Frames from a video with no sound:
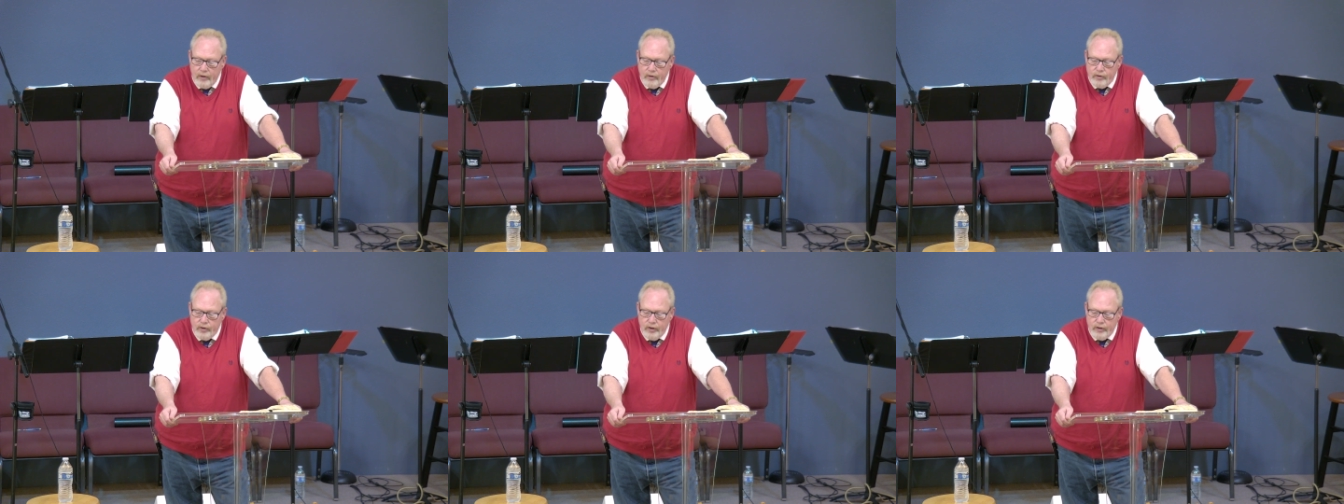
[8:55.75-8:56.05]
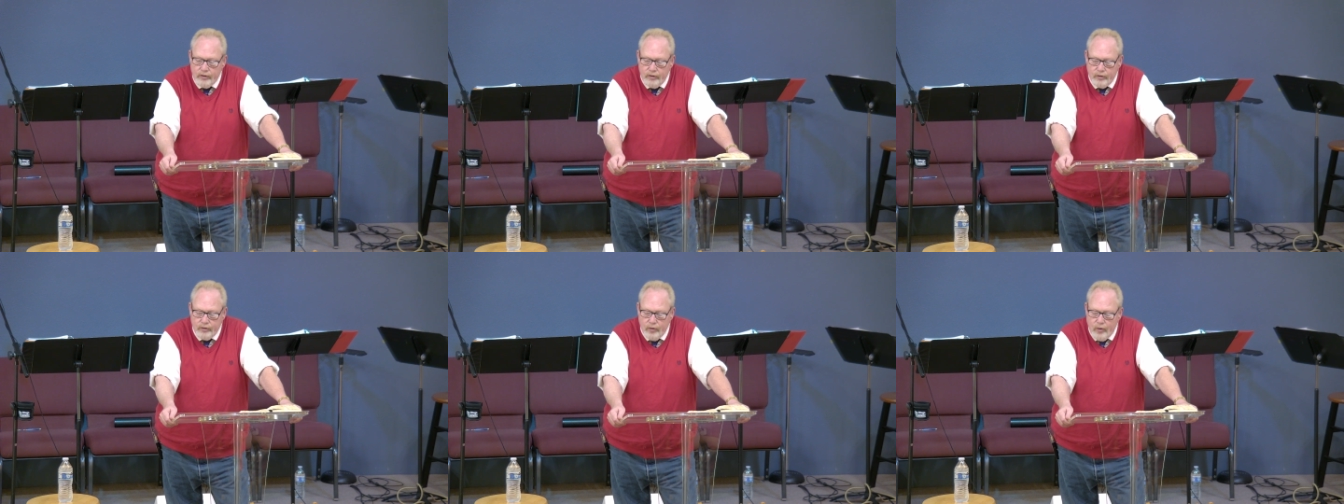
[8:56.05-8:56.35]
on
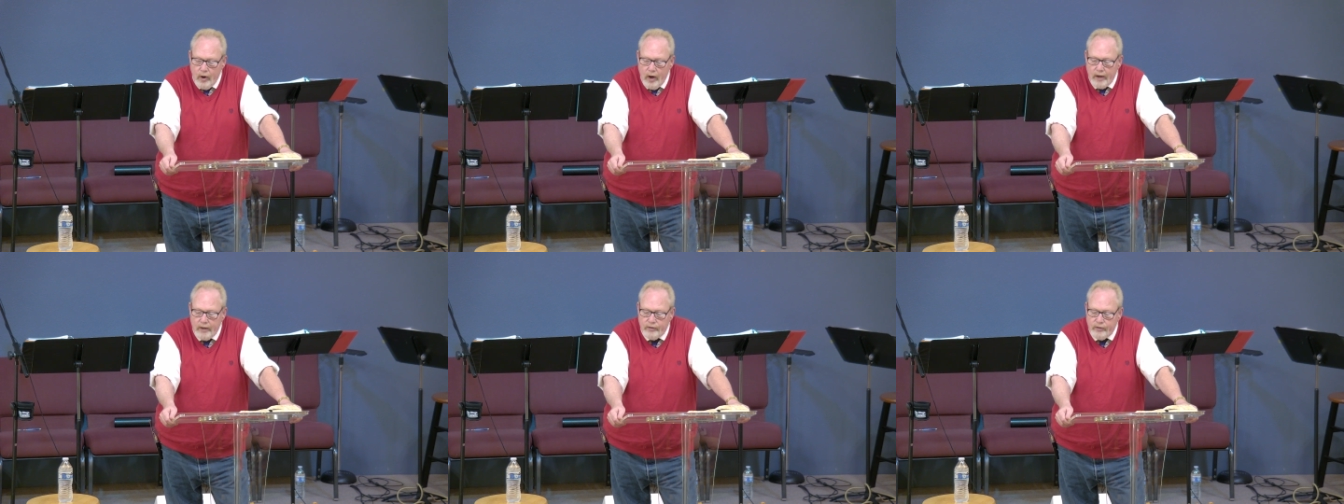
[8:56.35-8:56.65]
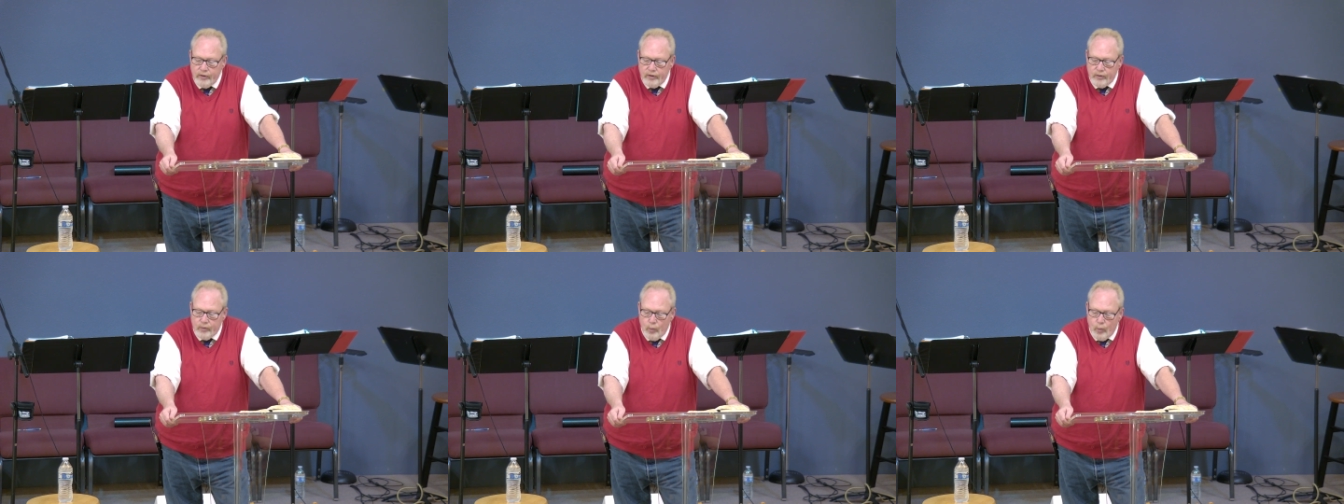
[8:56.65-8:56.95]
Jesus
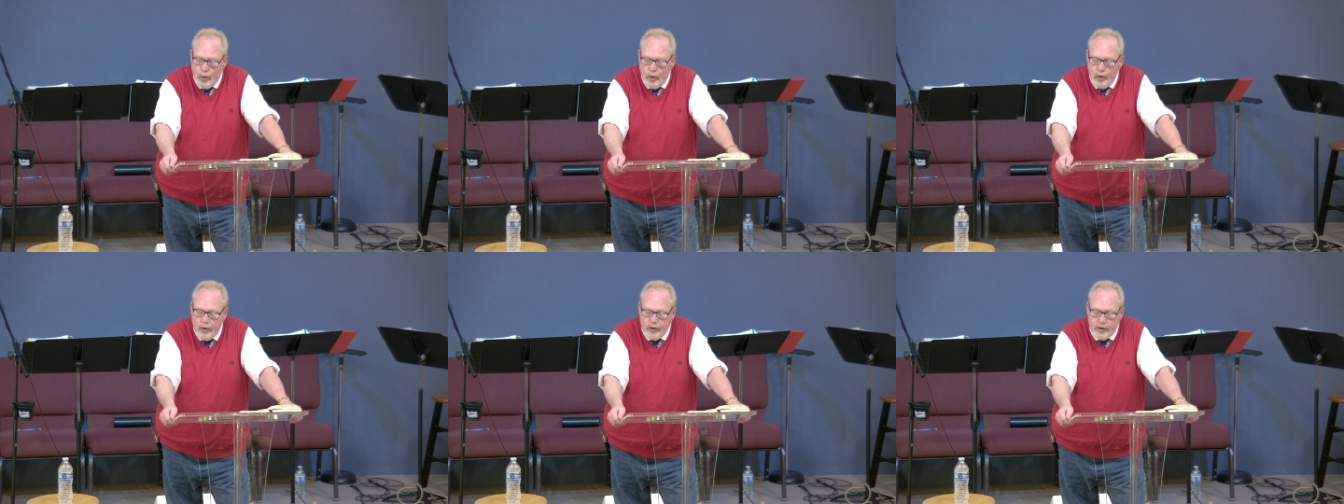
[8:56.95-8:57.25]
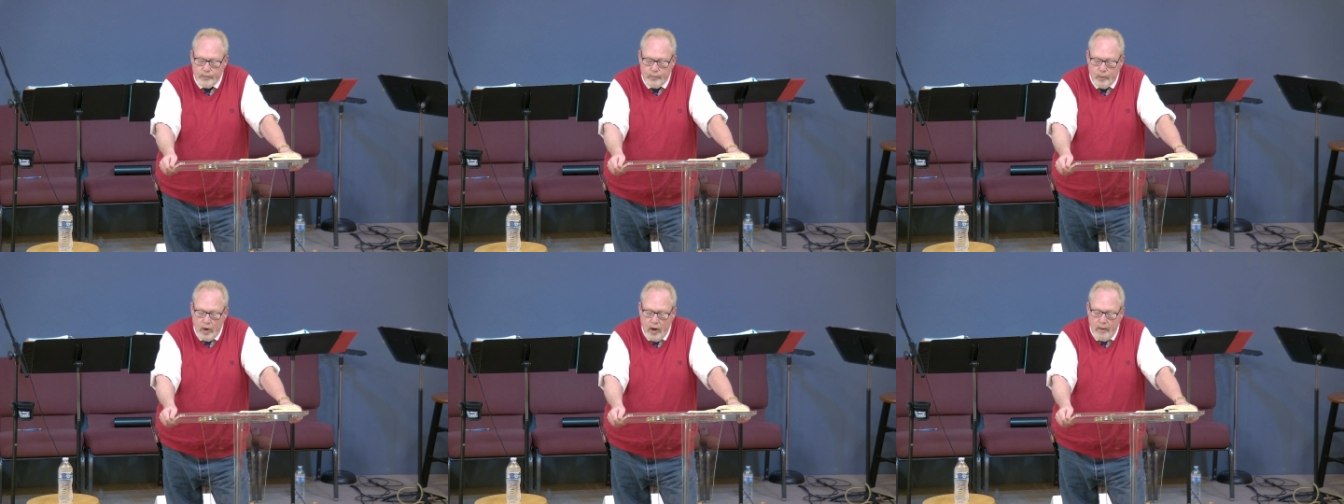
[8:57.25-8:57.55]
Christ, His word,
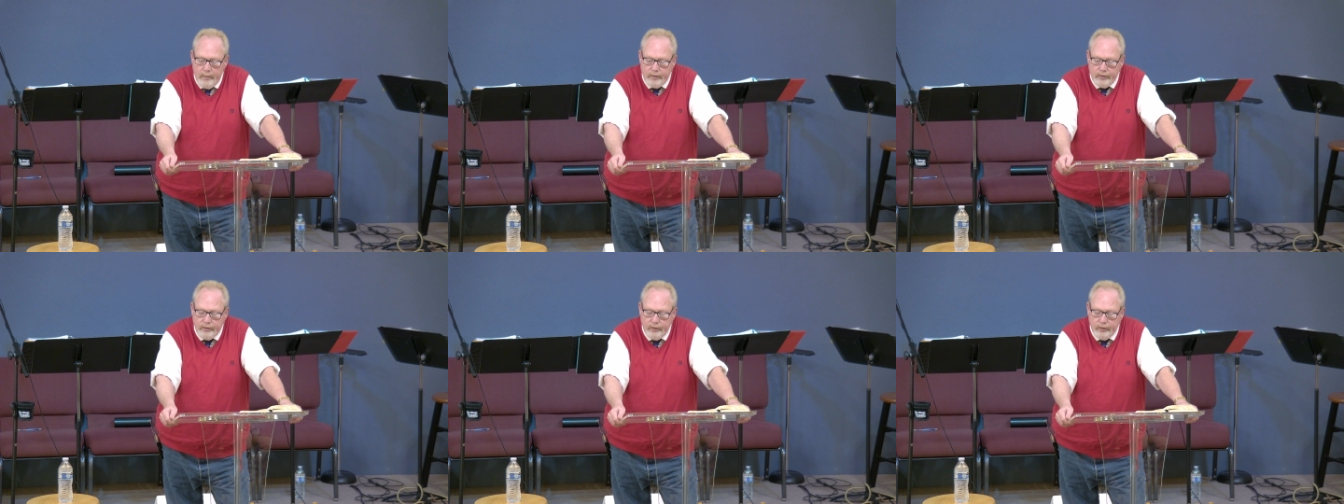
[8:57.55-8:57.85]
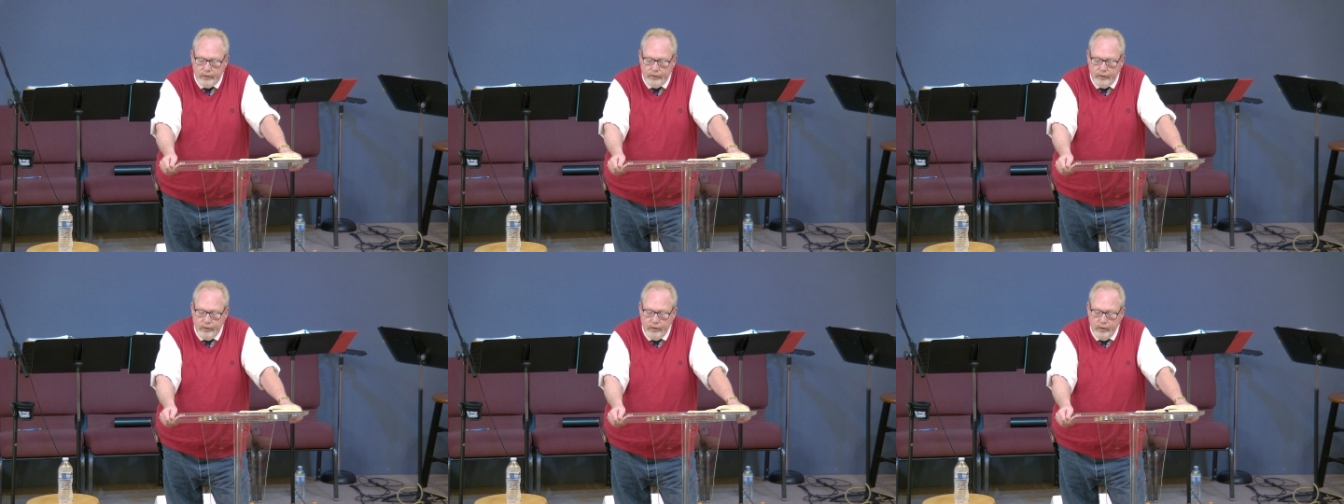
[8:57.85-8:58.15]
His
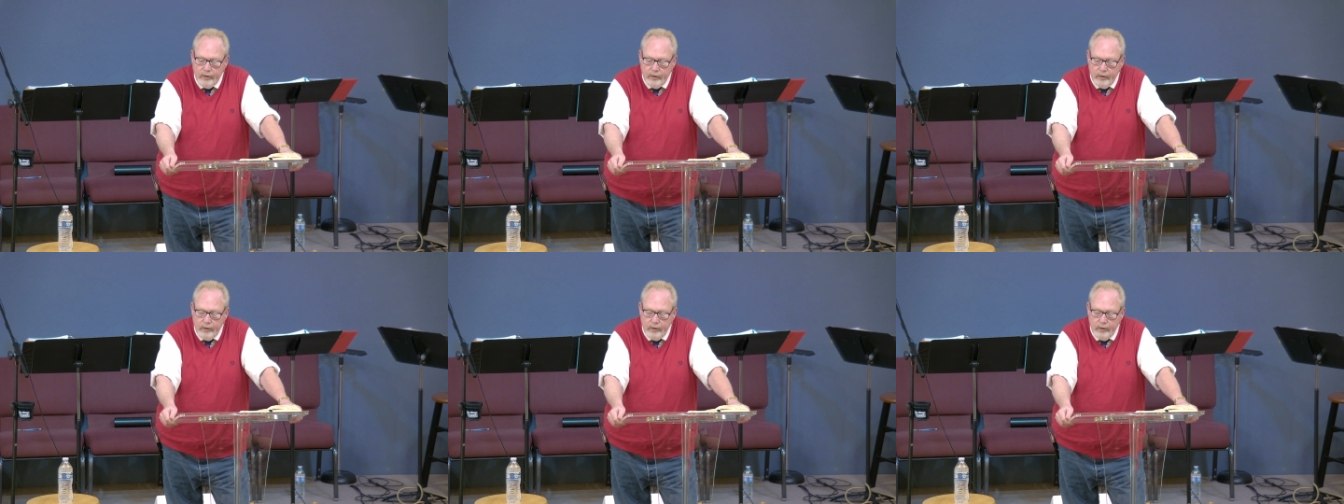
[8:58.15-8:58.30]
promises,